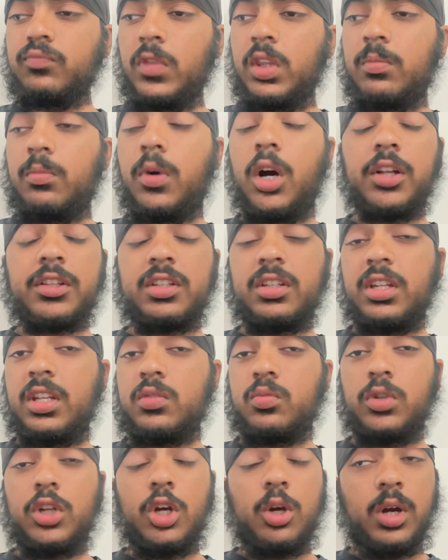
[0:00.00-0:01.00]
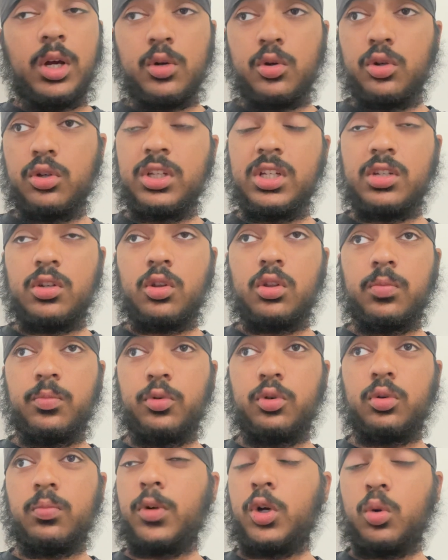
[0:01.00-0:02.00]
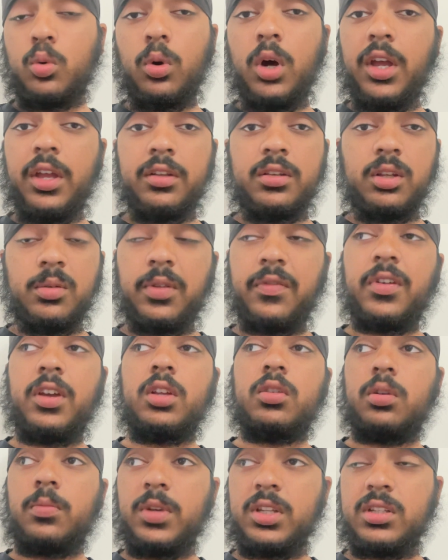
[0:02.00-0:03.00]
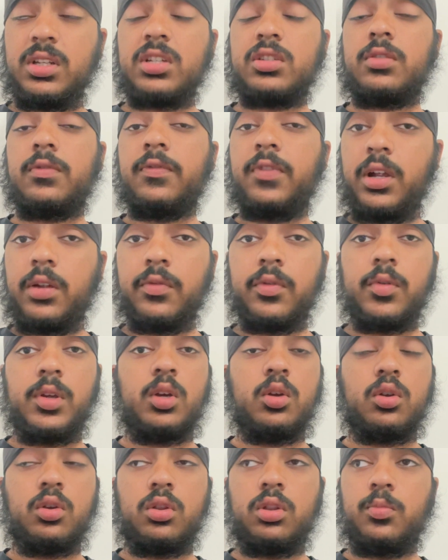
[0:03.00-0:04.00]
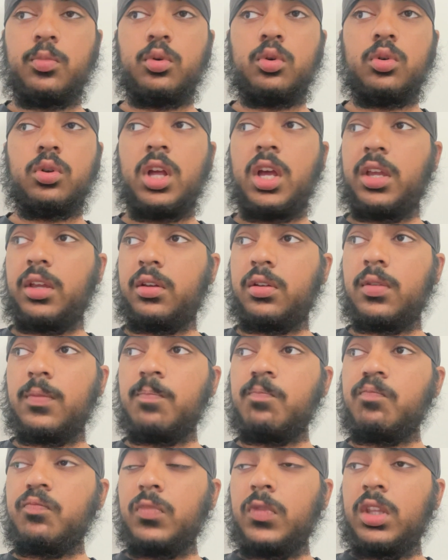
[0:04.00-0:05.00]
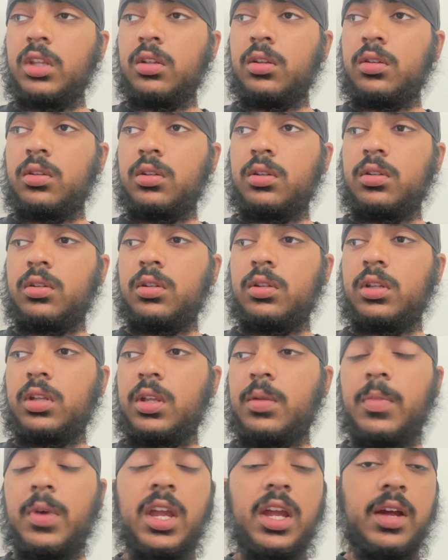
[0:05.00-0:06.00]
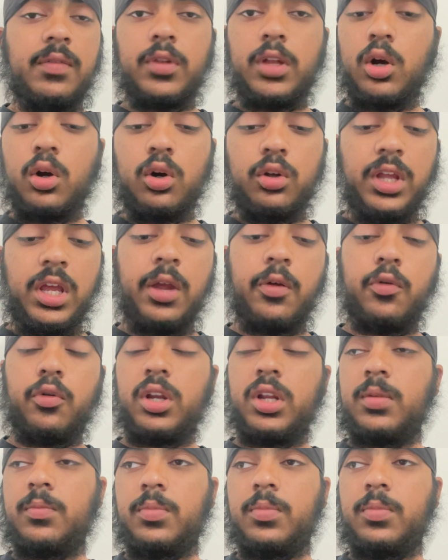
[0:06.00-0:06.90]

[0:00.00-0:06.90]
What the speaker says: Martinez, we know how good he is on the ball. Maguire, to be fair to him, is actually very, very good on the ball. Like, he may have that odd error in him,